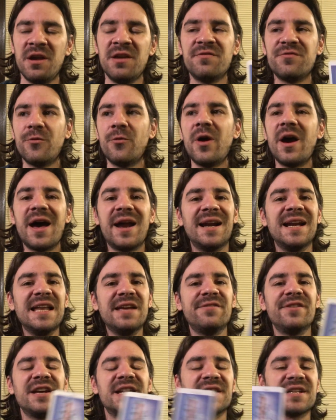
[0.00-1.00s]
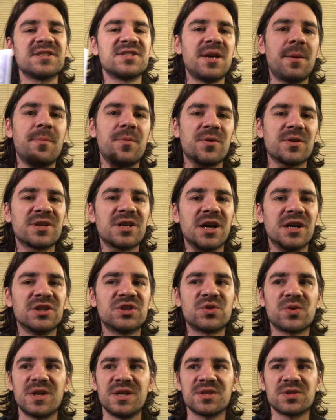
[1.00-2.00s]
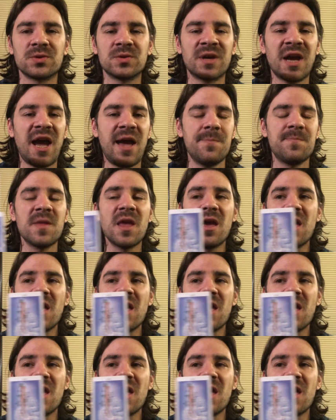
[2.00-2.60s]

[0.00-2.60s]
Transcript: if we are living in a separate countries okay